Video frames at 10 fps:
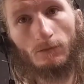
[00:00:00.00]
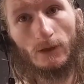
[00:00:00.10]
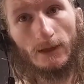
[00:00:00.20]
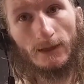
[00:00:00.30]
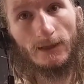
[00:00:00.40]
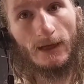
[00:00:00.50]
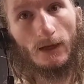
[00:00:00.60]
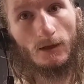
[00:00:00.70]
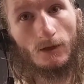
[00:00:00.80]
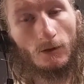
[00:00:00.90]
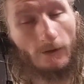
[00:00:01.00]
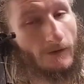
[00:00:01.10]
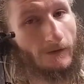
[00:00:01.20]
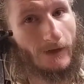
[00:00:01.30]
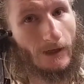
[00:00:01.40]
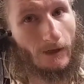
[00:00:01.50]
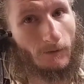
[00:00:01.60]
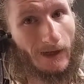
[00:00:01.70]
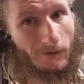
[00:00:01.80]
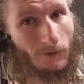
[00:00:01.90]
This is take 2 of the video,
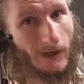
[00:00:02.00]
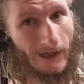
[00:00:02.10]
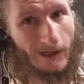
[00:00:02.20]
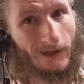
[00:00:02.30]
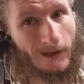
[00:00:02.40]
by the way.